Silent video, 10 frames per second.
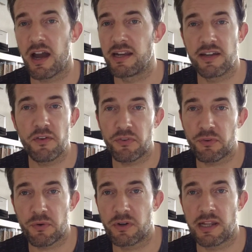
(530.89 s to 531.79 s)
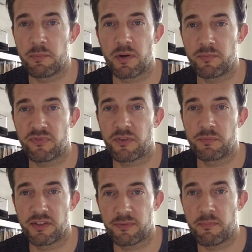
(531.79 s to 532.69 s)
I never saw an album
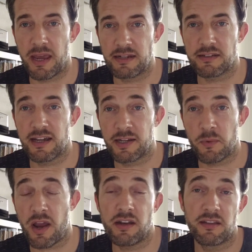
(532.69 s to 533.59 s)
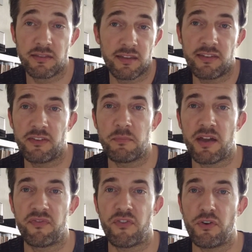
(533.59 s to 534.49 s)
from this band anywhere, and this is
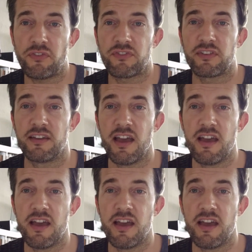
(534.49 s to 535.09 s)
my first